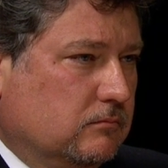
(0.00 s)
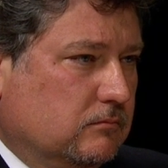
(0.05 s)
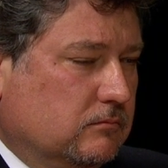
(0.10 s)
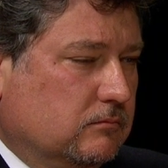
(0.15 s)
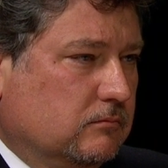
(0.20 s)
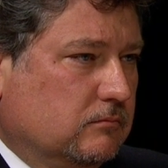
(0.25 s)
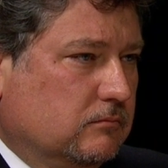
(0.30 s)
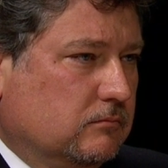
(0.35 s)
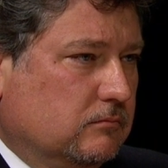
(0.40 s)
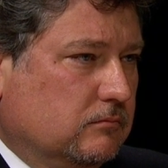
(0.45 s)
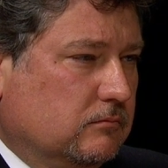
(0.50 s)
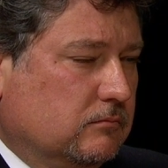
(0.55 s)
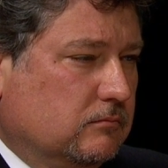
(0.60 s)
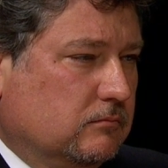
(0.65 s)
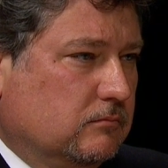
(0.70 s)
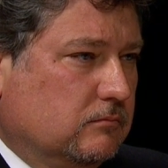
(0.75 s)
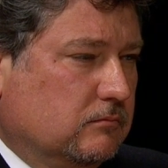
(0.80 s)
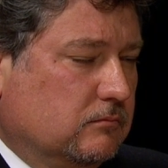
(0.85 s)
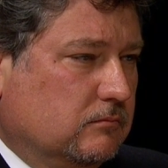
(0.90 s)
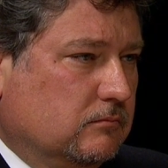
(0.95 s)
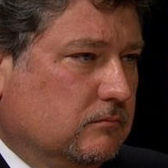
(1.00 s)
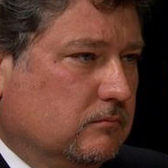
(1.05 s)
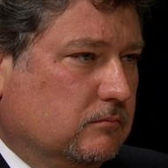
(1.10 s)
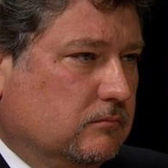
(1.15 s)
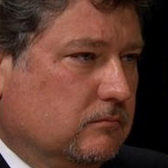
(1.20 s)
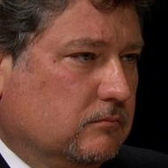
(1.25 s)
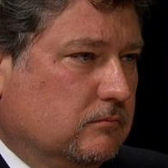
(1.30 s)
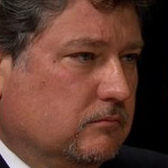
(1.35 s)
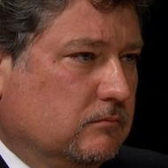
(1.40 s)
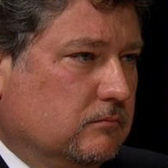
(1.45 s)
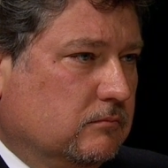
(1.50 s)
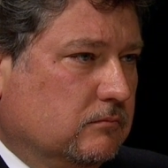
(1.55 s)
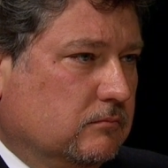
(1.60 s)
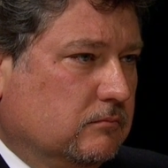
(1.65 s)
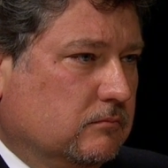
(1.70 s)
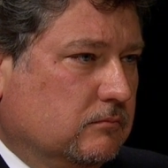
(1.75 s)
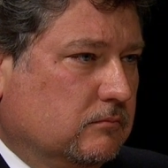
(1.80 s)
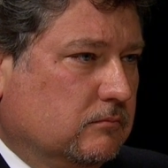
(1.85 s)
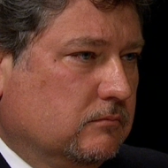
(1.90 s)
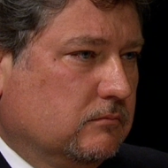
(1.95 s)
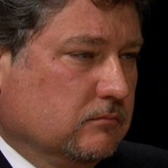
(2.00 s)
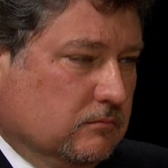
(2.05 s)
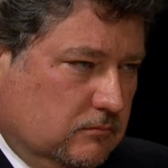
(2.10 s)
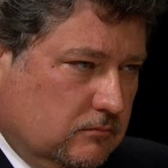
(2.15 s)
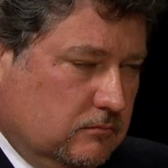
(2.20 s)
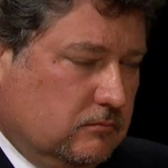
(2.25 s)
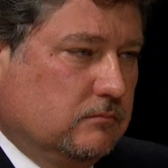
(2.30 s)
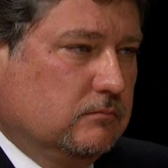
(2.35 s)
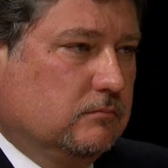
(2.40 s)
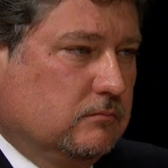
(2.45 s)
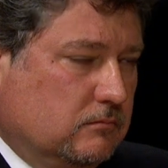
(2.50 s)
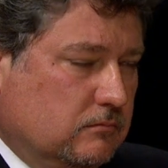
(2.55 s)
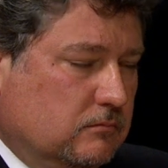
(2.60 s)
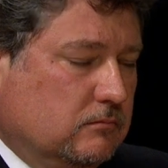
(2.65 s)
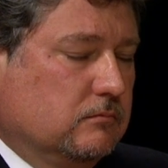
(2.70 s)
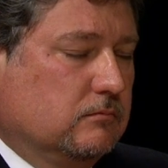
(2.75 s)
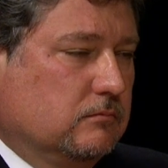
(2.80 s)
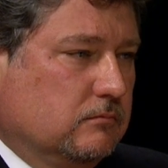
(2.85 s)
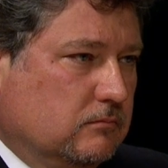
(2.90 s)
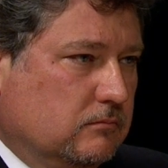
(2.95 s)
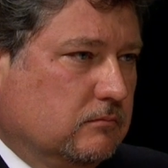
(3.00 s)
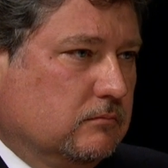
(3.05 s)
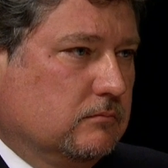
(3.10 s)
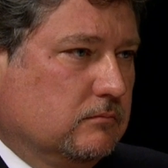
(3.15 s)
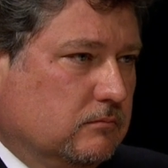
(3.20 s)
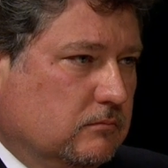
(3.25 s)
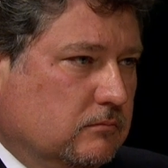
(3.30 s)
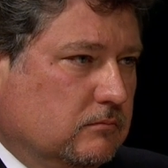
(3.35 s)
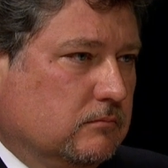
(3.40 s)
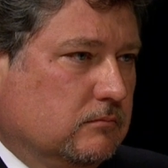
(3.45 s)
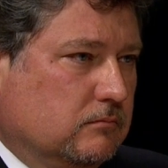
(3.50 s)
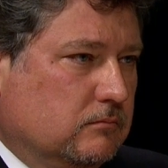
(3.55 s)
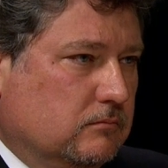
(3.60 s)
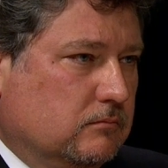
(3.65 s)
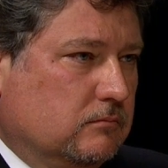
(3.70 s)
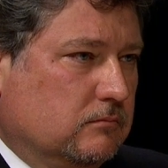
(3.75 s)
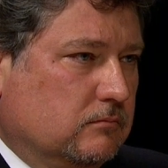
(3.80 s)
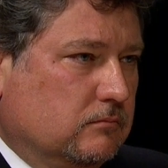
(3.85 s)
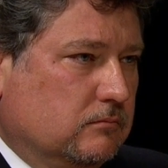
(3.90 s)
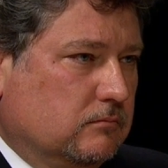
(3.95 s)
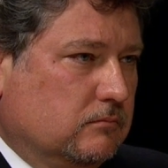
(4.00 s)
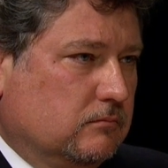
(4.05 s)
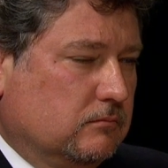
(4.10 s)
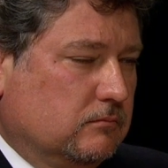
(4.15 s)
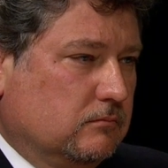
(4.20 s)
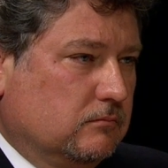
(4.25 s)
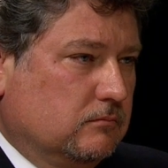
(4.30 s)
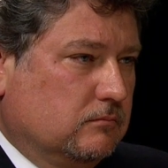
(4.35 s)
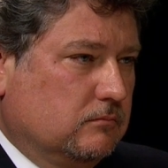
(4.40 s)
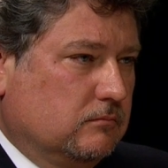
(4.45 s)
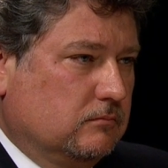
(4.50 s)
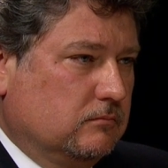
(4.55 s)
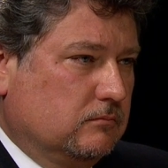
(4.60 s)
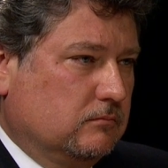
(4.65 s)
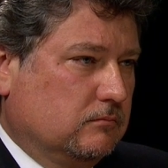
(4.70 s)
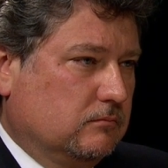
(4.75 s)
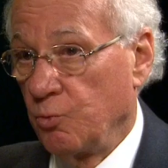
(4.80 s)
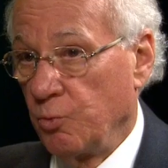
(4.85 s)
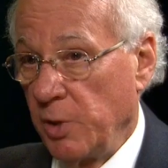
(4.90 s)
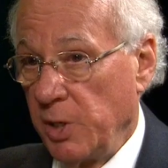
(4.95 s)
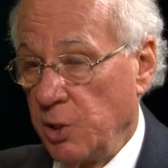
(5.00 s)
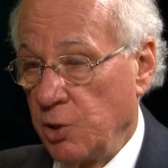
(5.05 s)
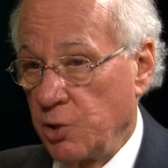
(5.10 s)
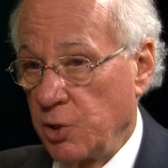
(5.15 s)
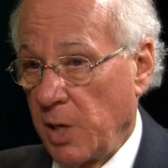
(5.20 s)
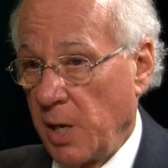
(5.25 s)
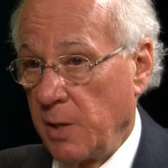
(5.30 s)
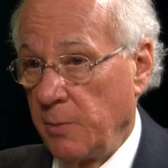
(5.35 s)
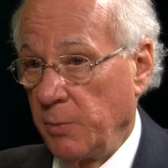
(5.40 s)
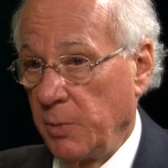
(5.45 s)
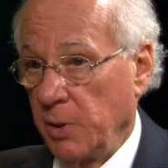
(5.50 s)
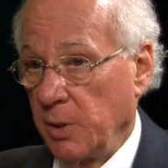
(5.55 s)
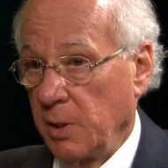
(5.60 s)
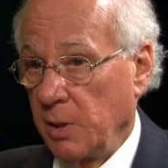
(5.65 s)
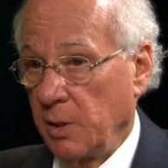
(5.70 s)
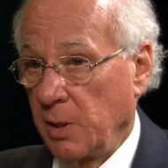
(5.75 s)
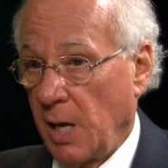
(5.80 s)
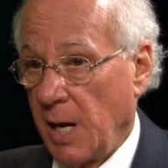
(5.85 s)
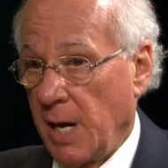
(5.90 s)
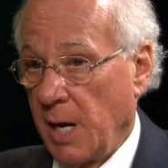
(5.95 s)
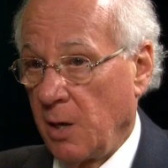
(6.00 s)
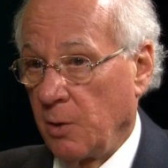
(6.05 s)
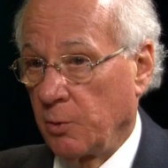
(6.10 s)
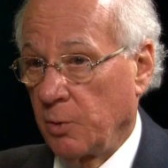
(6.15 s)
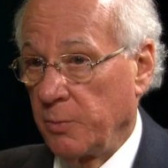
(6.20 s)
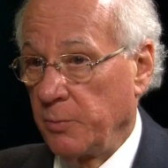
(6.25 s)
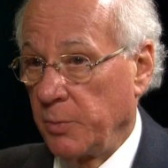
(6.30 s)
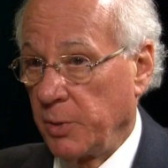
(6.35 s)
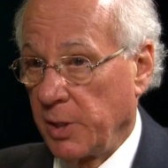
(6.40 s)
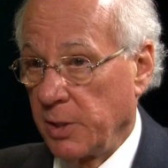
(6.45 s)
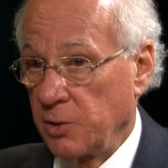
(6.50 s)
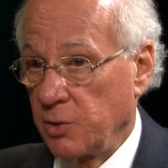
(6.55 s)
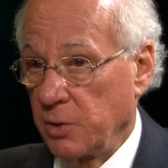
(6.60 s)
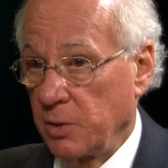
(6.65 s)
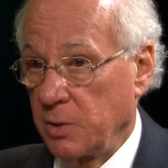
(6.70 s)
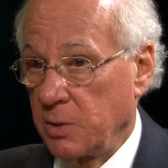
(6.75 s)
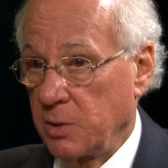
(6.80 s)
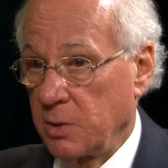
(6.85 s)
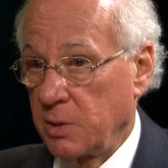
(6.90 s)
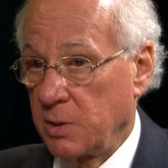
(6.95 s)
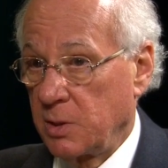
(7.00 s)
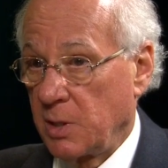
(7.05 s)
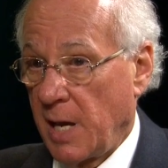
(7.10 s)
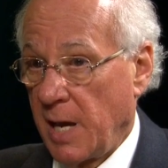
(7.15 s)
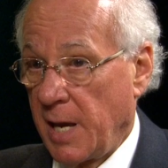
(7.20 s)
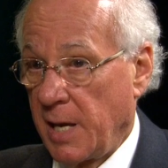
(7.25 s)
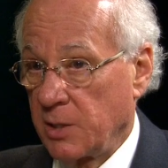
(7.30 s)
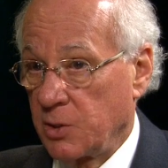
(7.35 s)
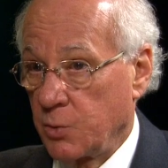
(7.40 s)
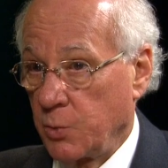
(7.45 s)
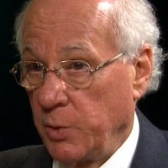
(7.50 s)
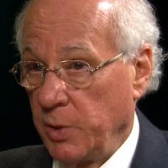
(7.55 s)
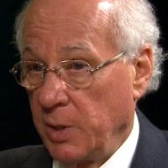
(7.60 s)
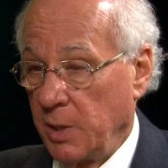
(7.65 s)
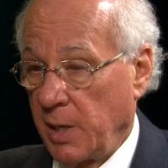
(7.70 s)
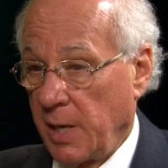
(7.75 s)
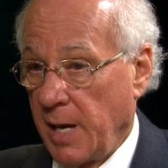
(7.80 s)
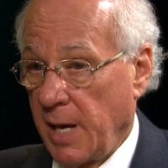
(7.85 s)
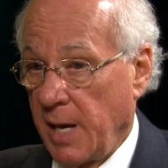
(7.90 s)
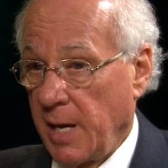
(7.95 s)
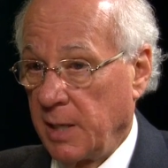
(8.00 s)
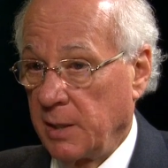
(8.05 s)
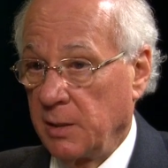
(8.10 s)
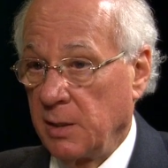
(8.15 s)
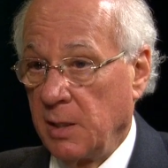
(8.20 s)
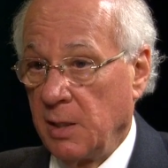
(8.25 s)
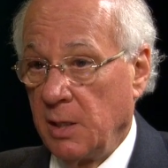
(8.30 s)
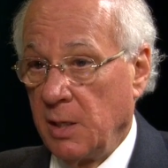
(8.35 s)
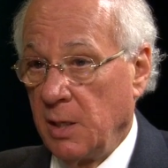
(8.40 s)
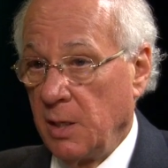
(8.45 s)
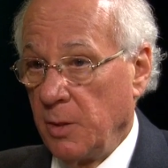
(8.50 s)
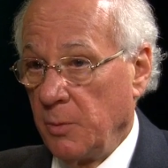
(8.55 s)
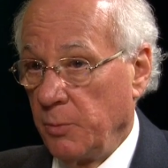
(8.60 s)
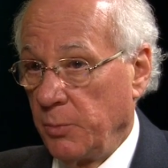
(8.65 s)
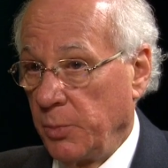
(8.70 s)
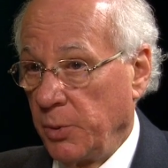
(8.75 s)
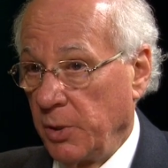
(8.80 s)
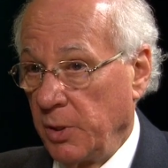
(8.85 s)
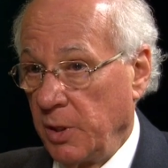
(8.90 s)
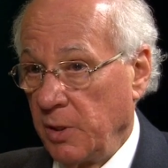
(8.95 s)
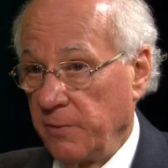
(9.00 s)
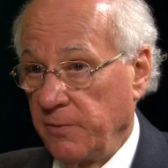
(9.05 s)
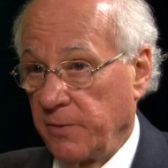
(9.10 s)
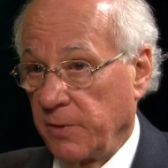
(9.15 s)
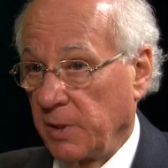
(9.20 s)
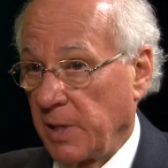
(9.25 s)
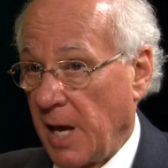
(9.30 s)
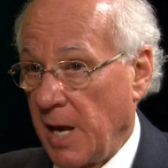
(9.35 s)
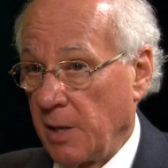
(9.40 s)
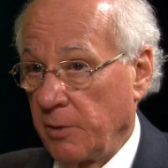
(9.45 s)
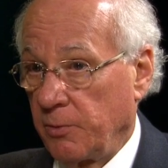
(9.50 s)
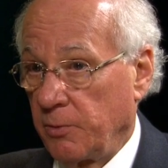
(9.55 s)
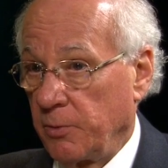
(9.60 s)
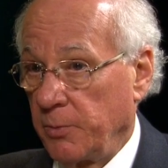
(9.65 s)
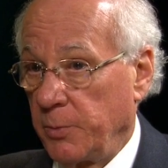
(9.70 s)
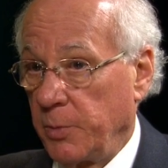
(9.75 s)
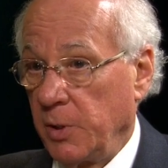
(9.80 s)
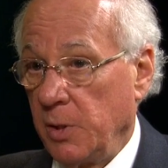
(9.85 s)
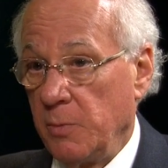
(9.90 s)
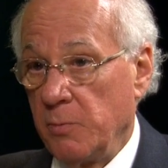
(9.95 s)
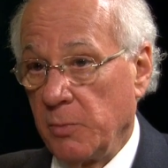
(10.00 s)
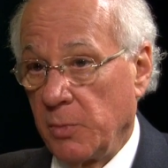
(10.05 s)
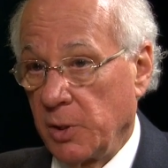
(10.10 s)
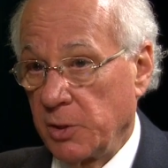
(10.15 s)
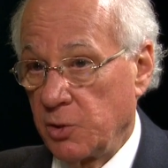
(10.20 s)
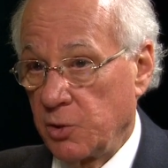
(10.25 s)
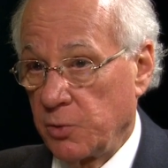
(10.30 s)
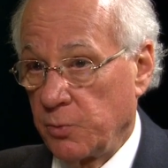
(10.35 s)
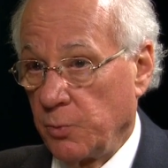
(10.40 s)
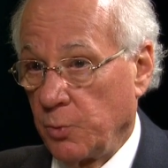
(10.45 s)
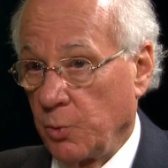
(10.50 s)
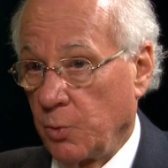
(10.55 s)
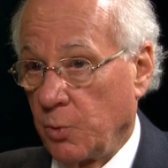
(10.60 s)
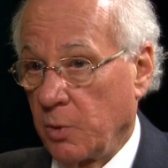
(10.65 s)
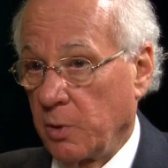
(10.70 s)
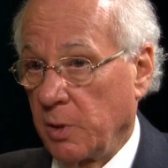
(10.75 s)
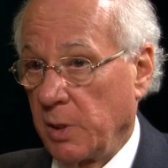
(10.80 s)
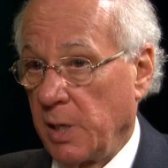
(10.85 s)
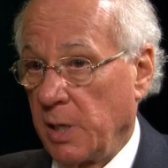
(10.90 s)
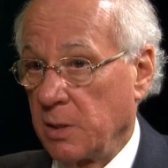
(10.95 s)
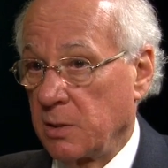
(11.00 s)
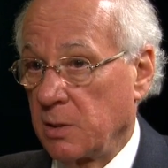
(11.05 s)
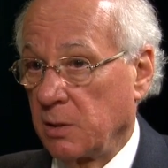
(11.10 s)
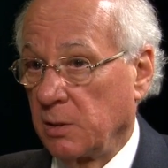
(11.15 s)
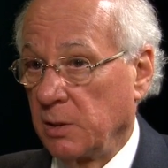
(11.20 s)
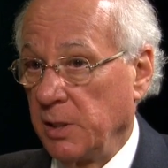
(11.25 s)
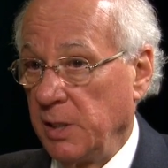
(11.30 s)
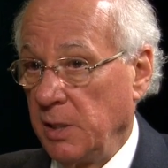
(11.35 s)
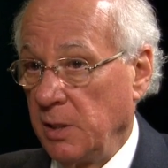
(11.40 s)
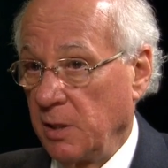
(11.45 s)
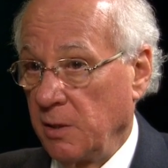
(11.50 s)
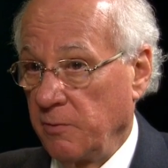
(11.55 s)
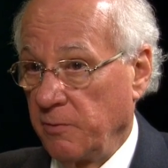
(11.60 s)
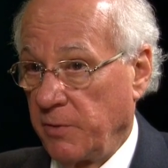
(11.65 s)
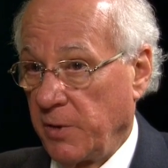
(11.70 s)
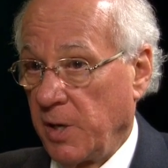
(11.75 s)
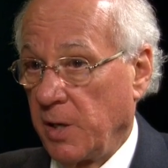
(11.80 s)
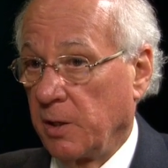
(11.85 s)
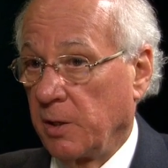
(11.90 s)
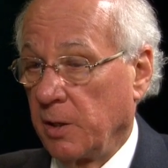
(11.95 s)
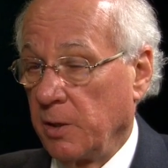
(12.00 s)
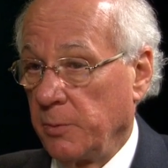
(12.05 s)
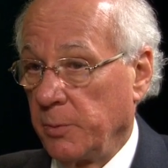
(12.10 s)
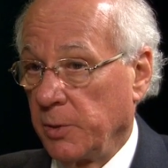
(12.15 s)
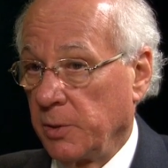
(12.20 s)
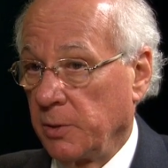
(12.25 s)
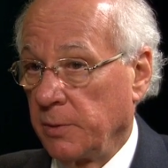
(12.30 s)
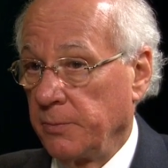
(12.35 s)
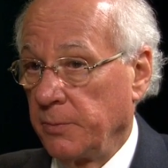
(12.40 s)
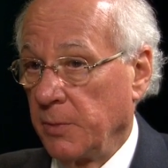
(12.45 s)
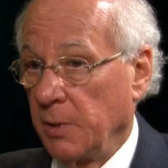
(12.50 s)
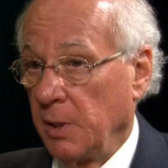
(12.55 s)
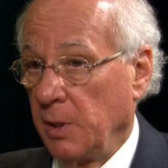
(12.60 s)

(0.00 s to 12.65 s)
uh, new business practices, operating more smartly, reshaping our budgets as we can, putting philanthropy much more mm-hmm. as a leading variable